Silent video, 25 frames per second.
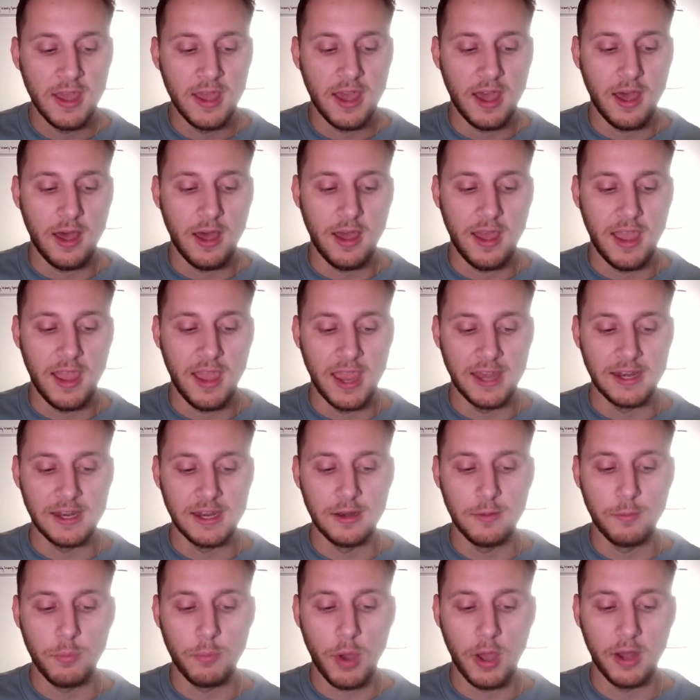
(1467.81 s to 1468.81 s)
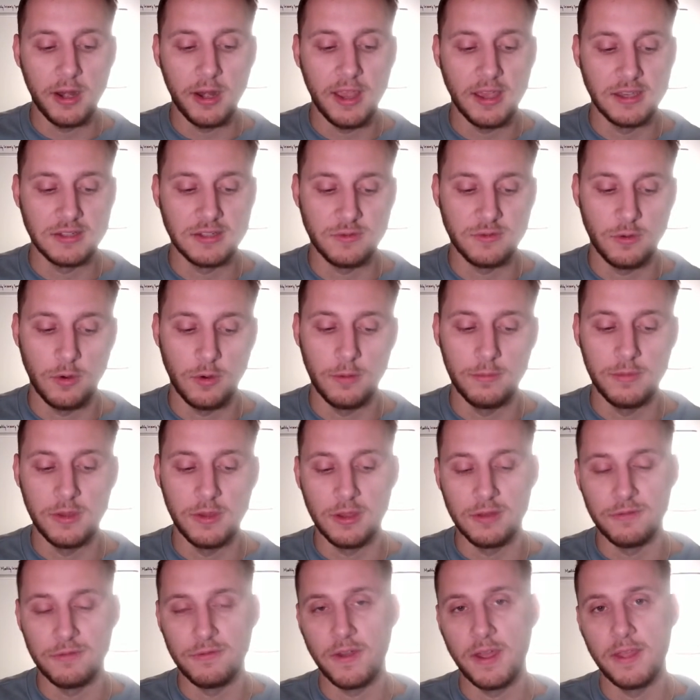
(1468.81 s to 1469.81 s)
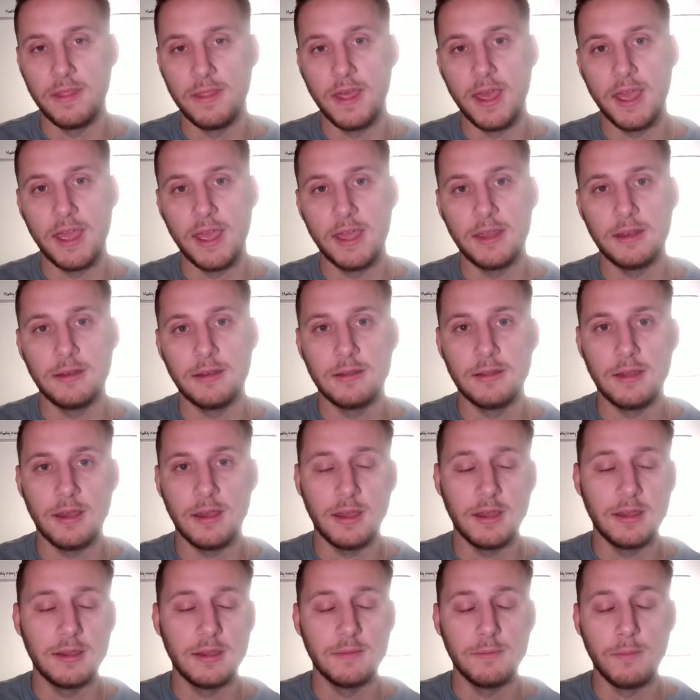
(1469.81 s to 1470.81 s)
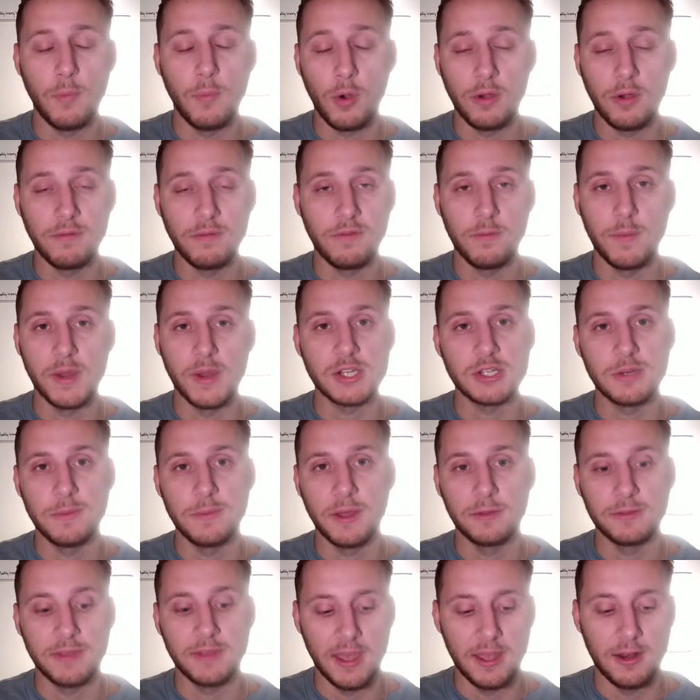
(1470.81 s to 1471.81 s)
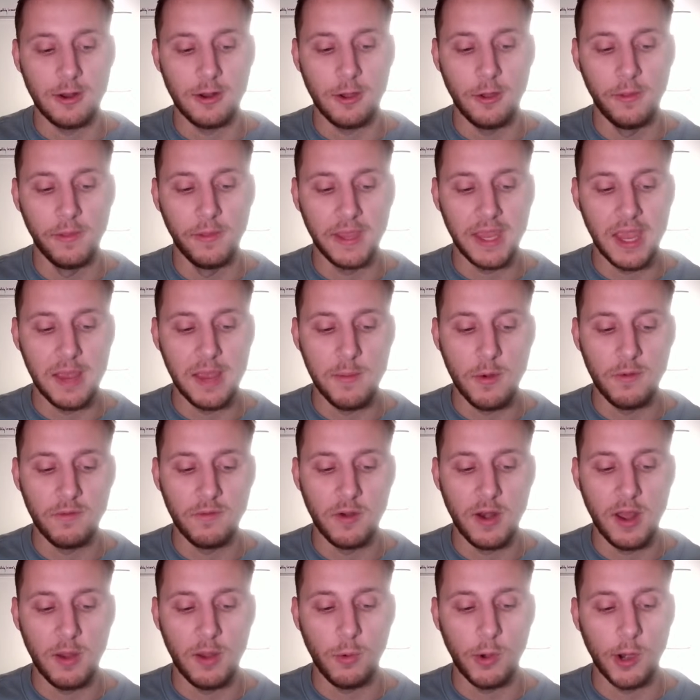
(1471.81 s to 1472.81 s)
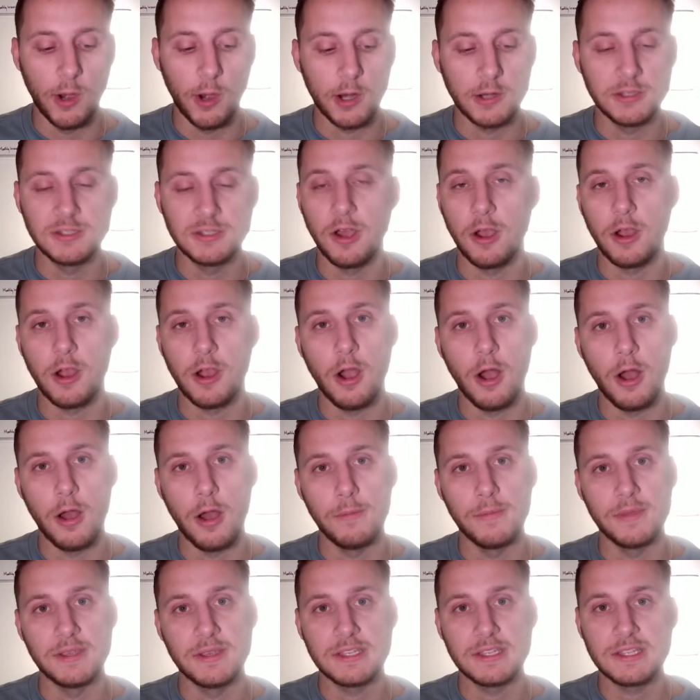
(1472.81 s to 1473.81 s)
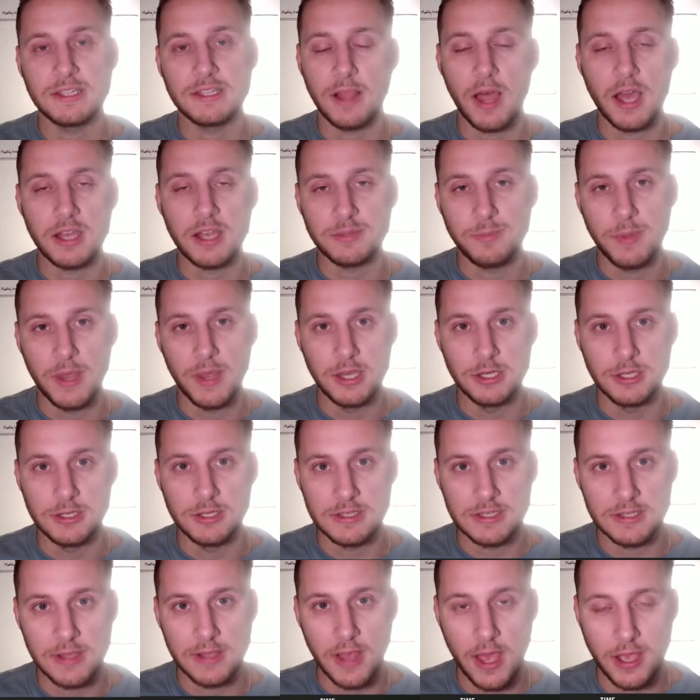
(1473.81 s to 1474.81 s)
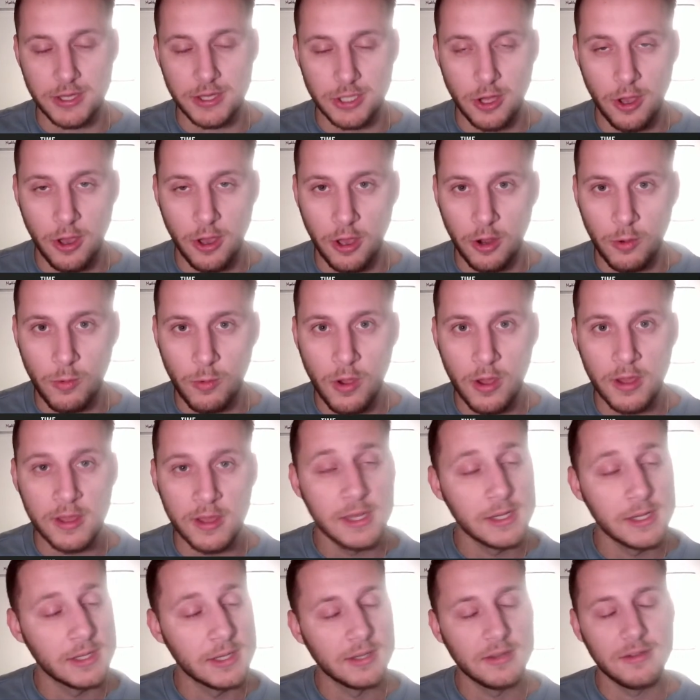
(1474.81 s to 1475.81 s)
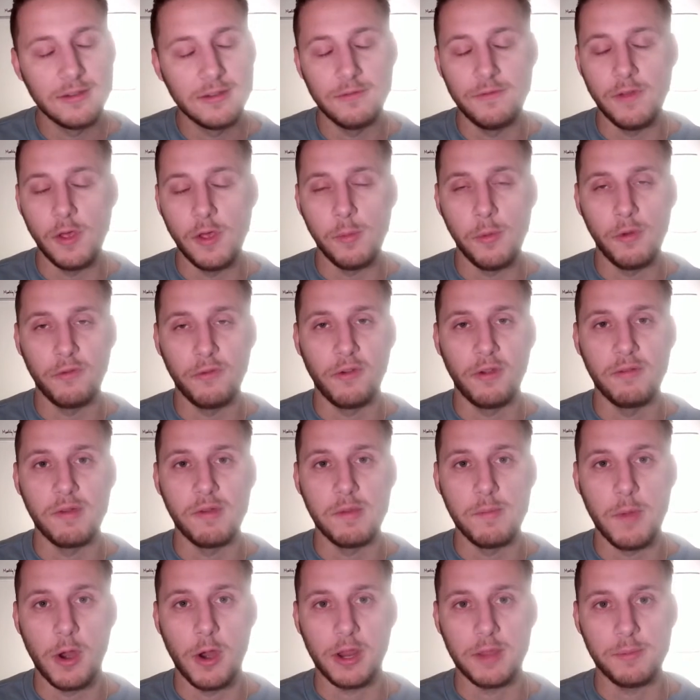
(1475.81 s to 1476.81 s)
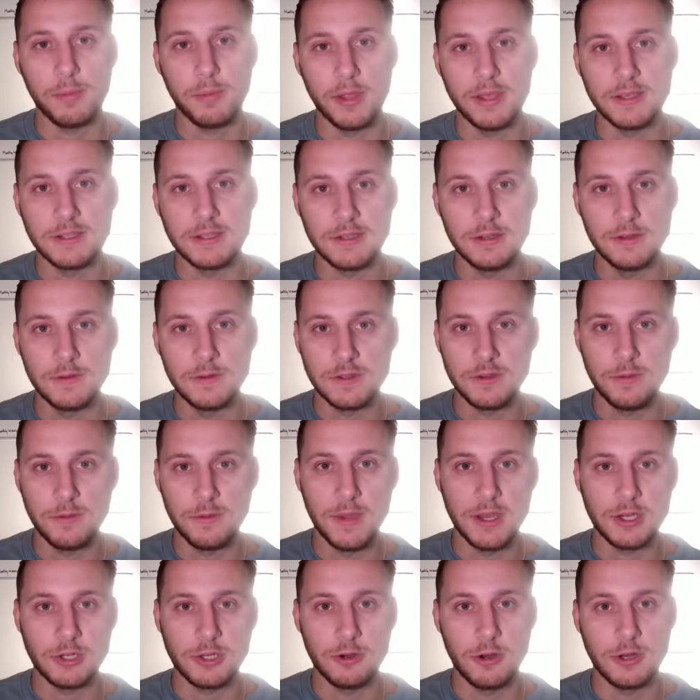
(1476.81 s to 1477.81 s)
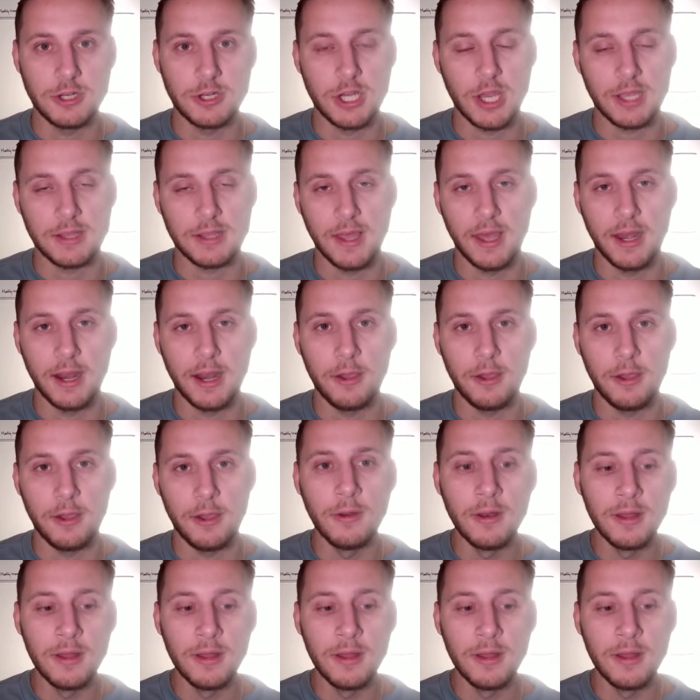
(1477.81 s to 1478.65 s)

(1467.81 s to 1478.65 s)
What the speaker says: And in podcast form. You can find that more information about that on the GameOverNetwork.com/pages/Ottawa, available for every marketplace too. So make sure to check that out.